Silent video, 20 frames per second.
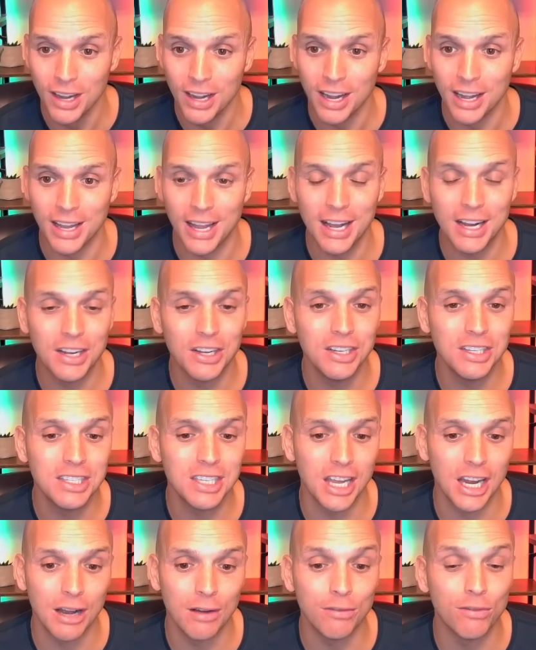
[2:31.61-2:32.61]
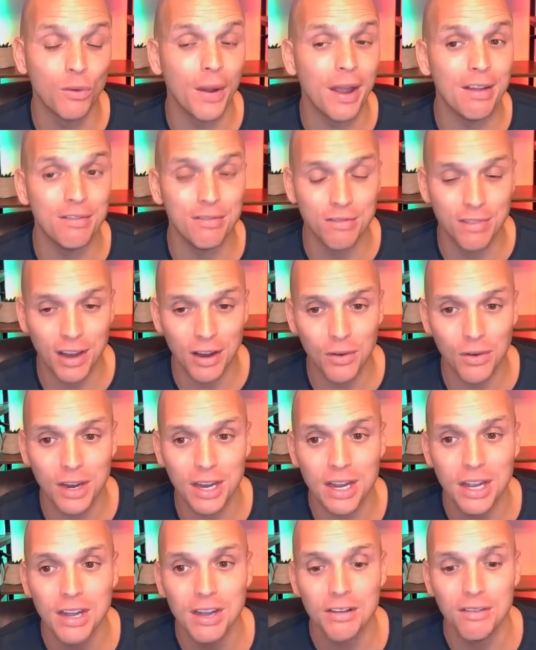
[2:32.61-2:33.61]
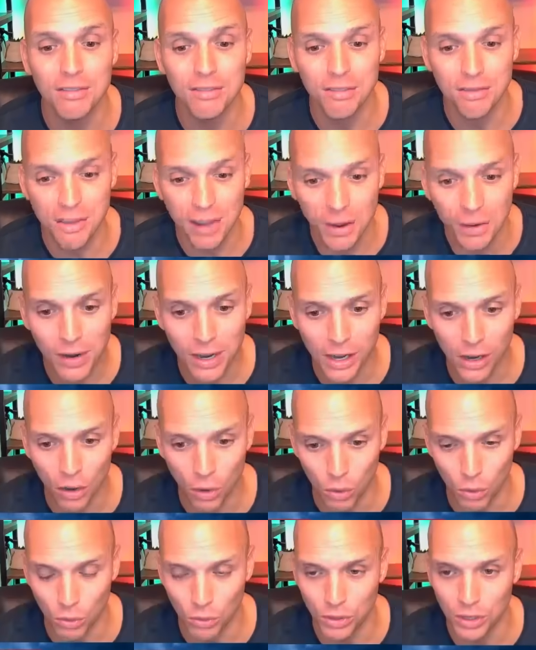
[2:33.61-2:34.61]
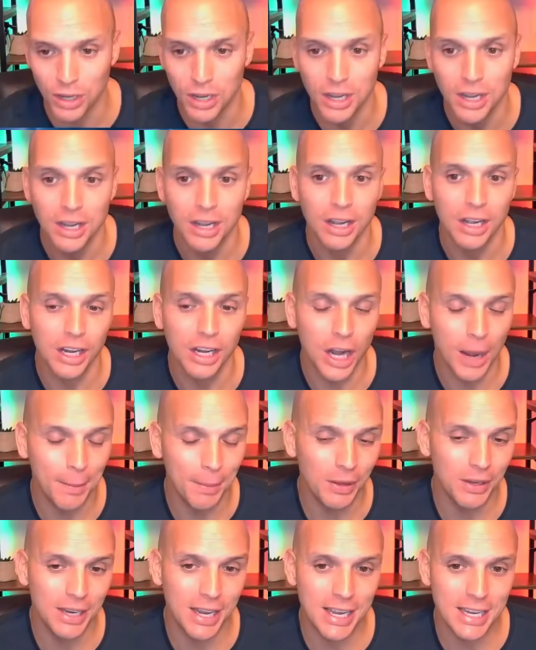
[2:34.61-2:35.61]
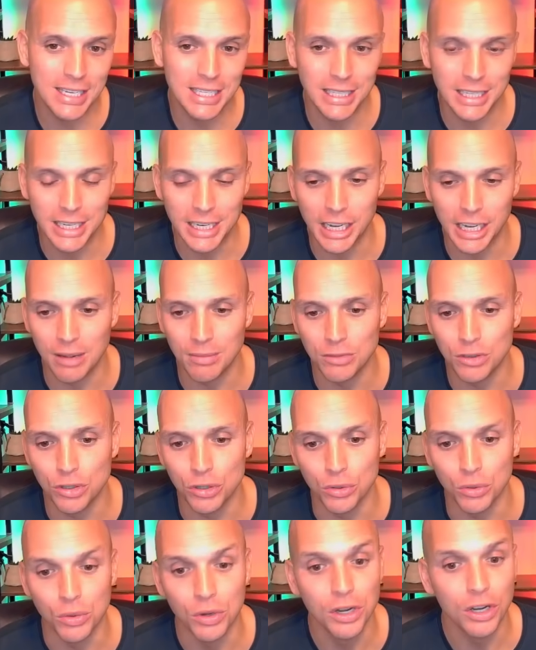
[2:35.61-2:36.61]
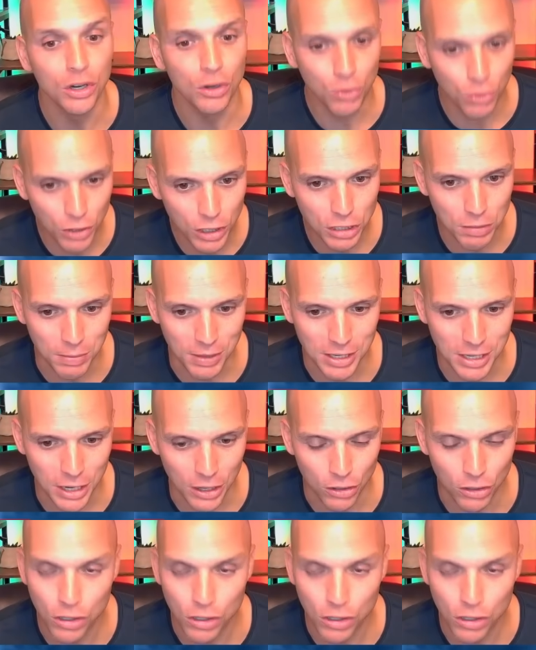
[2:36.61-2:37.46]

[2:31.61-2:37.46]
and that could set up for a very, very cold couple of days leading up to Christmas here.